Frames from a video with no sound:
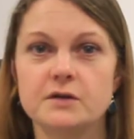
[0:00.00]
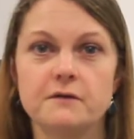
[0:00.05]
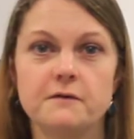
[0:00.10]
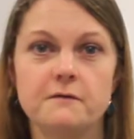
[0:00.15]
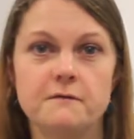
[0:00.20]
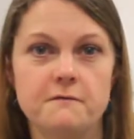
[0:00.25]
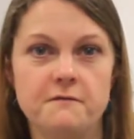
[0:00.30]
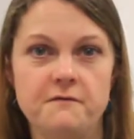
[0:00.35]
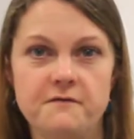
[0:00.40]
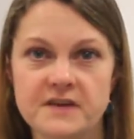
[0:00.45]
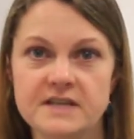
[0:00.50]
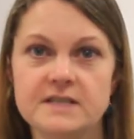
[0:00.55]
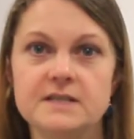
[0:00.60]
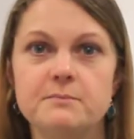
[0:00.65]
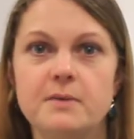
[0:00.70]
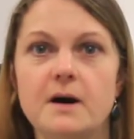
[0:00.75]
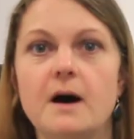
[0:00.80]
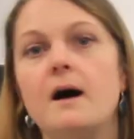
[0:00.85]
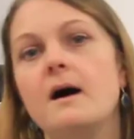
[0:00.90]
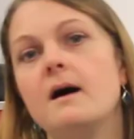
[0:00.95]
of this
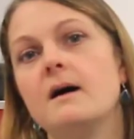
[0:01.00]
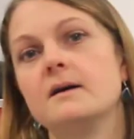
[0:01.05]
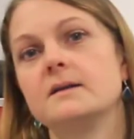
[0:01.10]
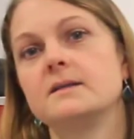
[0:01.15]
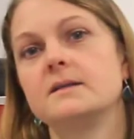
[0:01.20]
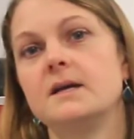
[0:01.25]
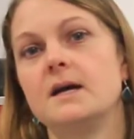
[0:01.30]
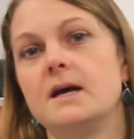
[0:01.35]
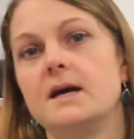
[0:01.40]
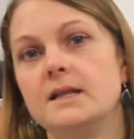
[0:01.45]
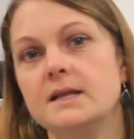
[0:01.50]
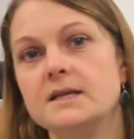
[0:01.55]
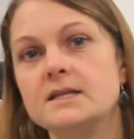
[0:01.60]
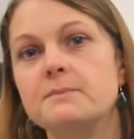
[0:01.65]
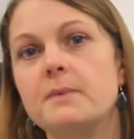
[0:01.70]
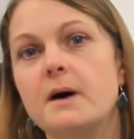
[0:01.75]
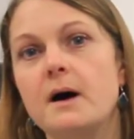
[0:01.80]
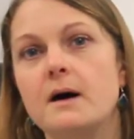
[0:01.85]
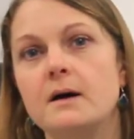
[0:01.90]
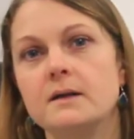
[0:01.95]
part, and this
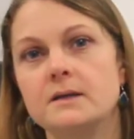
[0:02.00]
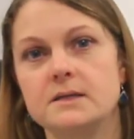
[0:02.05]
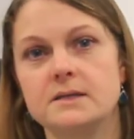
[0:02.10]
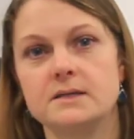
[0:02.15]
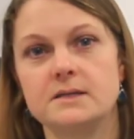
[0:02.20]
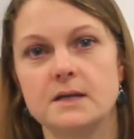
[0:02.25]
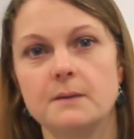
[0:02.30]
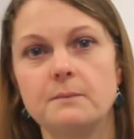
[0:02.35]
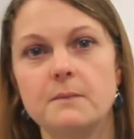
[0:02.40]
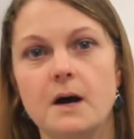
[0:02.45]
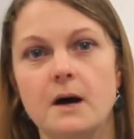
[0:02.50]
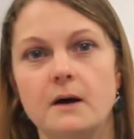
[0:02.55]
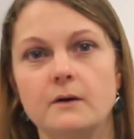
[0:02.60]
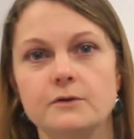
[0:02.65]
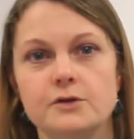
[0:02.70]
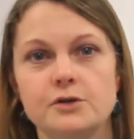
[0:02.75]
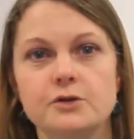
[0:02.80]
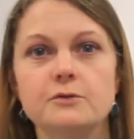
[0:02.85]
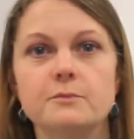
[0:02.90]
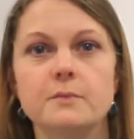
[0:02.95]
part is somehow
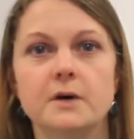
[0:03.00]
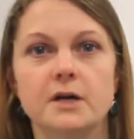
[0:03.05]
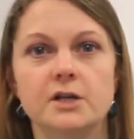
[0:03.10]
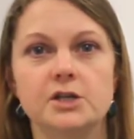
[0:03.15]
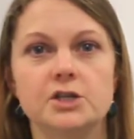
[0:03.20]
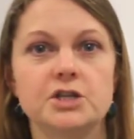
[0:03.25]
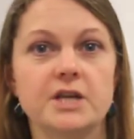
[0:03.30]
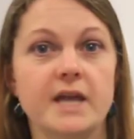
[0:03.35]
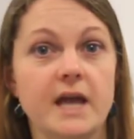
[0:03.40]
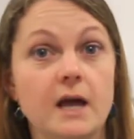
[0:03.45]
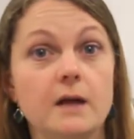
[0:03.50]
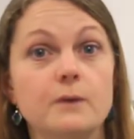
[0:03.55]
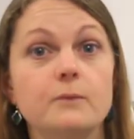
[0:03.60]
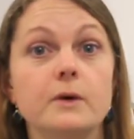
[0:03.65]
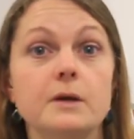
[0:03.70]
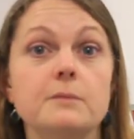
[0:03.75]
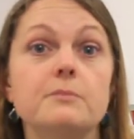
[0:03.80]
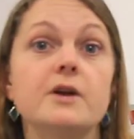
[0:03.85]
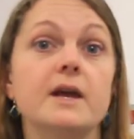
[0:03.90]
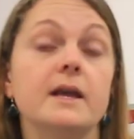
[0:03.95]
too much. Can
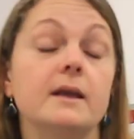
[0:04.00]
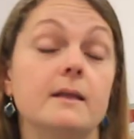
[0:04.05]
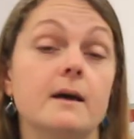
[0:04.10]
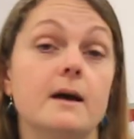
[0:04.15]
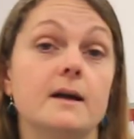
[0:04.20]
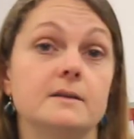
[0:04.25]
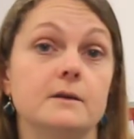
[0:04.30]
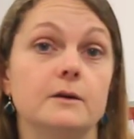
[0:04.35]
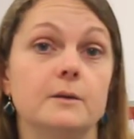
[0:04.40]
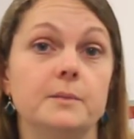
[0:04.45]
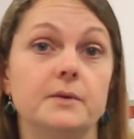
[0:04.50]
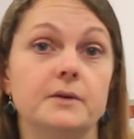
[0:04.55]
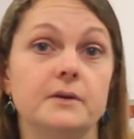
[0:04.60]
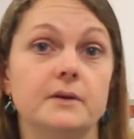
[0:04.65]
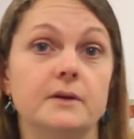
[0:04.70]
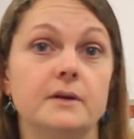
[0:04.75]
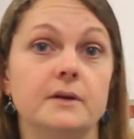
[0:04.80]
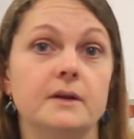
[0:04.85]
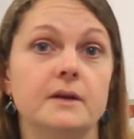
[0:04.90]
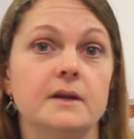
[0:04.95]
we break that up?
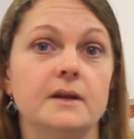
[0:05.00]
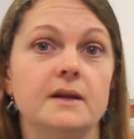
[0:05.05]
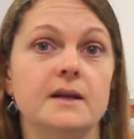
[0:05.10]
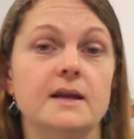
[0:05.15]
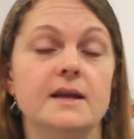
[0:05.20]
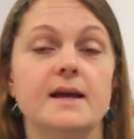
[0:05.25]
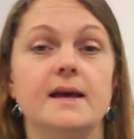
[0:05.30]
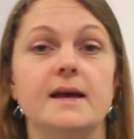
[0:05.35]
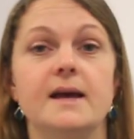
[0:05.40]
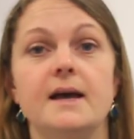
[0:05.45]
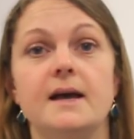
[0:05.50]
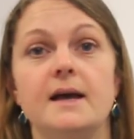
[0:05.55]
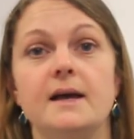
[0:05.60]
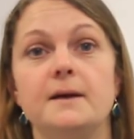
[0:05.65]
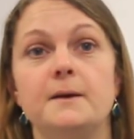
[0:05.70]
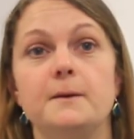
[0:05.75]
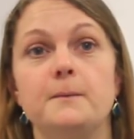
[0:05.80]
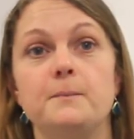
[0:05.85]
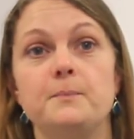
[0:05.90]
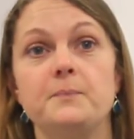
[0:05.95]

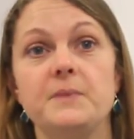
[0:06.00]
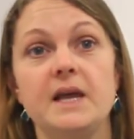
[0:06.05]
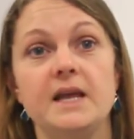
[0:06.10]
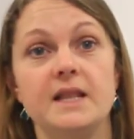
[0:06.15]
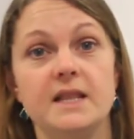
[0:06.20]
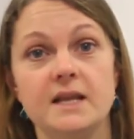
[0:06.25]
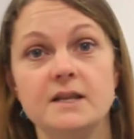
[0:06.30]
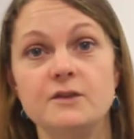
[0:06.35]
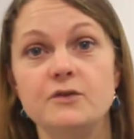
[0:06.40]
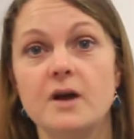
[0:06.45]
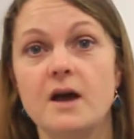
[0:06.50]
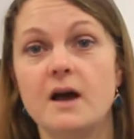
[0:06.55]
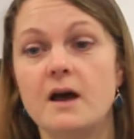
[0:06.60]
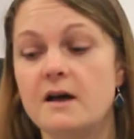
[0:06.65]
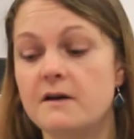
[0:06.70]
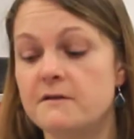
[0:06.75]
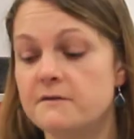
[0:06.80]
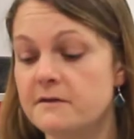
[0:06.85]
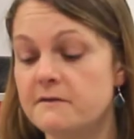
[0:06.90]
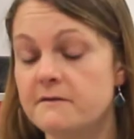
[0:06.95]
And then you
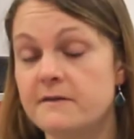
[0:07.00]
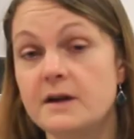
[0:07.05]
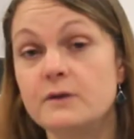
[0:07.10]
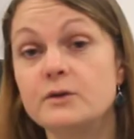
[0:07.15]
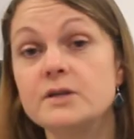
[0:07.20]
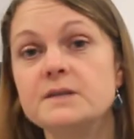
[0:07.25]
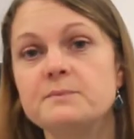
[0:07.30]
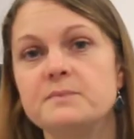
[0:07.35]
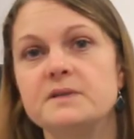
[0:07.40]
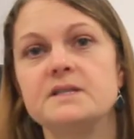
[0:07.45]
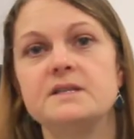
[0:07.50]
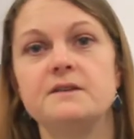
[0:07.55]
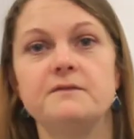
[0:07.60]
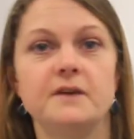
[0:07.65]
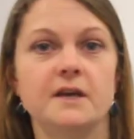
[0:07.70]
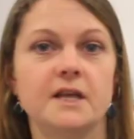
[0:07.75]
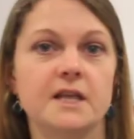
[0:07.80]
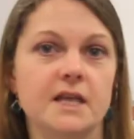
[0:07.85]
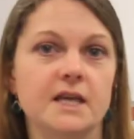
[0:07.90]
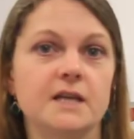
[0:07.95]
have a very
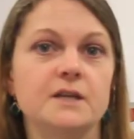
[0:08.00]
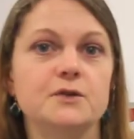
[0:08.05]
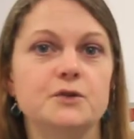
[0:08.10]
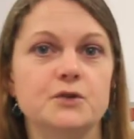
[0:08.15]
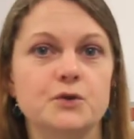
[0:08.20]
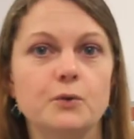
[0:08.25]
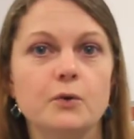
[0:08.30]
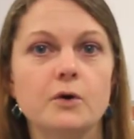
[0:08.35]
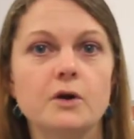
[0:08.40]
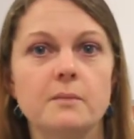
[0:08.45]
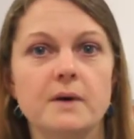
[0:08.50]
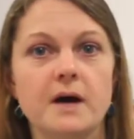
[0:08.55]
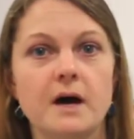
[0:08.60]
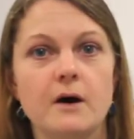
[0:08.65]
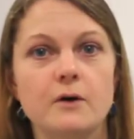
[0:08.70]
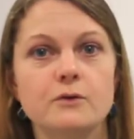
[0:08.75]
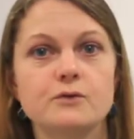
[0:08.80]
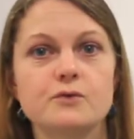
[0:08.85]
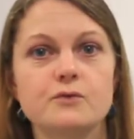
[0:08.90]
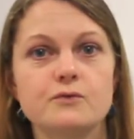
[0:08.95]
specific thing to talk
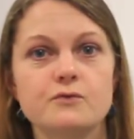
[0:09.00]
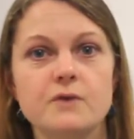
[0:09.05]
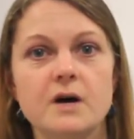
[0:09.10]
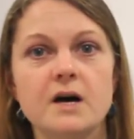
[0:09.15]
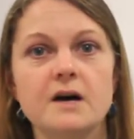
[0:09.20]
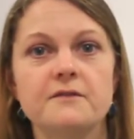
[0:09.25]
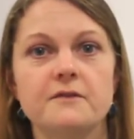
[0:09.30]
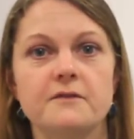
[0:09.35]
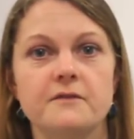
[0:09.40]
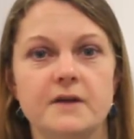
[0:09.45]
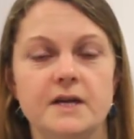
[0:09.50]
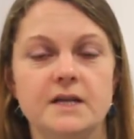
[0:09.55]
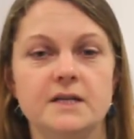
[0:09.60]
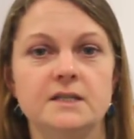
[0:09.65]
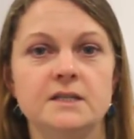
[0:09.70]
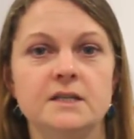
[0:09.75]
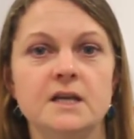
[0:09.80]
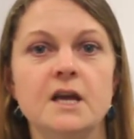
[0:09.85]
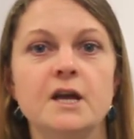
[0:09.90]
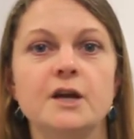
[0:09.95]
about, rather
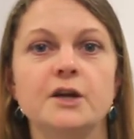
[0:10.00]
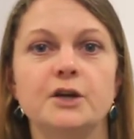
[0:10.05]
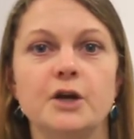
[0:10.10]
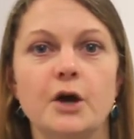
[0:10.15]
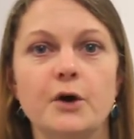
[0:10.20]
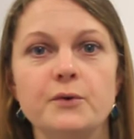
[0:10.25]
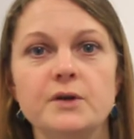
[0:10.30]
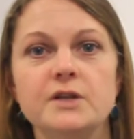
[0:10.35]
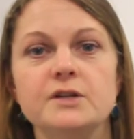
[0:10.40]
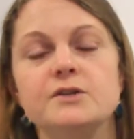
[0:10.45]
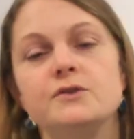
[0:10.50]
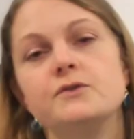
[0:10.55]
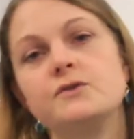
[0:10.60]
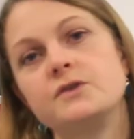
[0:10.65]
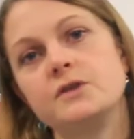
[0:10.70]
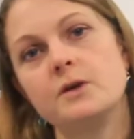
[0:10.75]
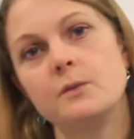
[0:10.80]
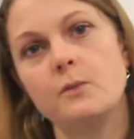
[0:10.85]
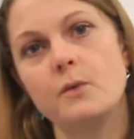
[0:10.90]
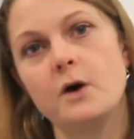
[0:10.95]
than going to
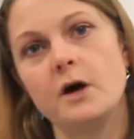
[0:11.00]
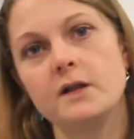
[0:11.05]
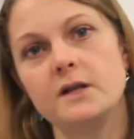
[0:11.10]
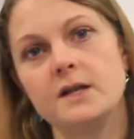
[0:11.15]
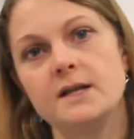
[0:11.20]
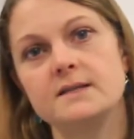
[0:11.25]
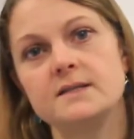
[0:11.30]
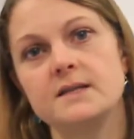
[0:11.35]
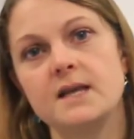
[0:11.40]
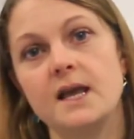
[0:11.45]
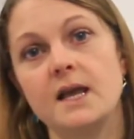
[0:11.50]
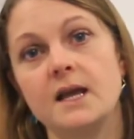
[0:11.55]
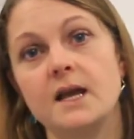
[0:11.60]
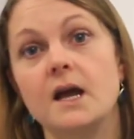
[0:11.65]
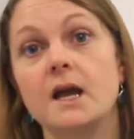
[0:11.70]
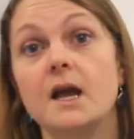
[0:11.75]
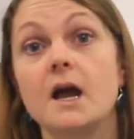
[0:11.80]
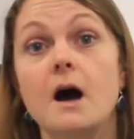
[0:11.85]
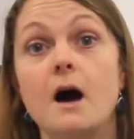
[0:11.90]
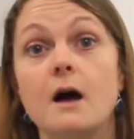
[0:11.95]
someone and saying,
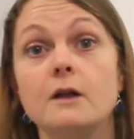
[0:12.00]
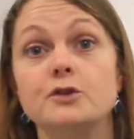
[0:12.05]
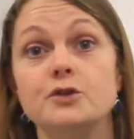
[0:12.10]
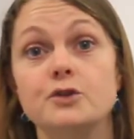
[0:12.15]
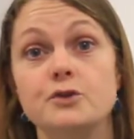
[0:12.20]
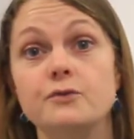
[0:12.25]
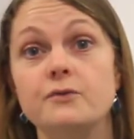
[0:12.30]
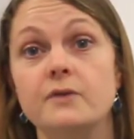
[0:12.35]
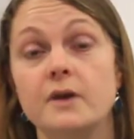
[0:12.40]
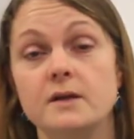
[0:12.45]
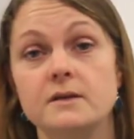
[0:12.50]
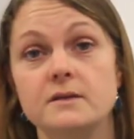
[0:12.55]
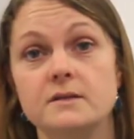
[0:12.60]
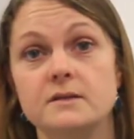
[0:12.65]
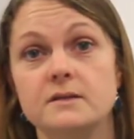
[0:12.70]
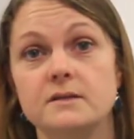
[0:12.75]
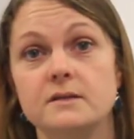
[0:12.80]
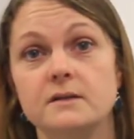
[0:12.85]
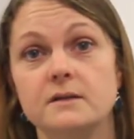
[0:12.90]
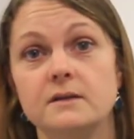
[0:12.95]
I can't do this.